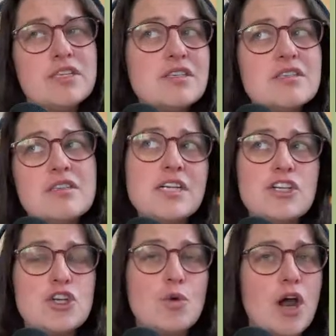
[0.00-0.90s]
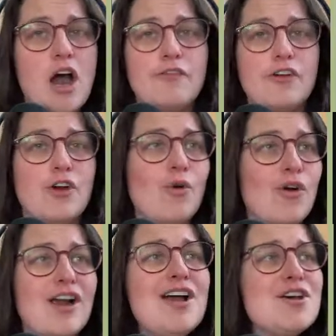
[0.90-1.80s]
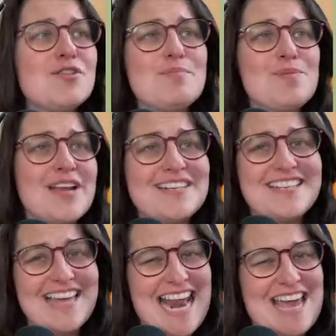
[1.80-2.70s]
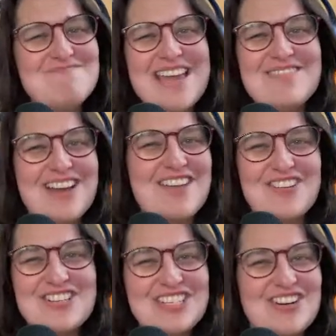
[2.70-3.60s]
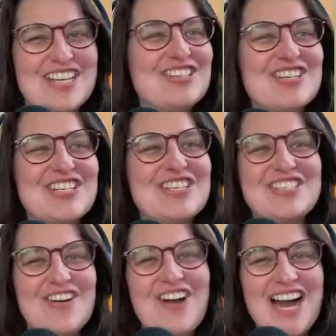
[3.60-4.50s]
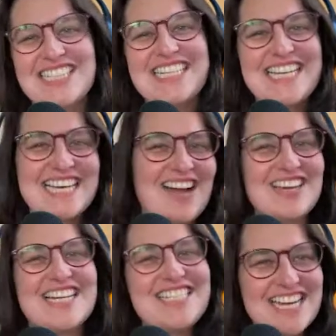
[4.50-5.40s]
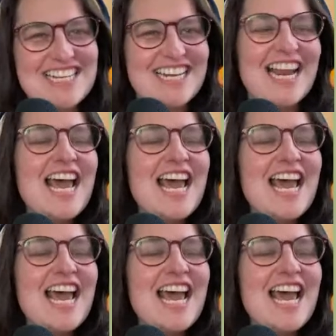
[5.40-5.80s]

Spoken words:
isn't the niche I want to offer, or the brand that I made when I first started looks so ugly. I'm going to change it.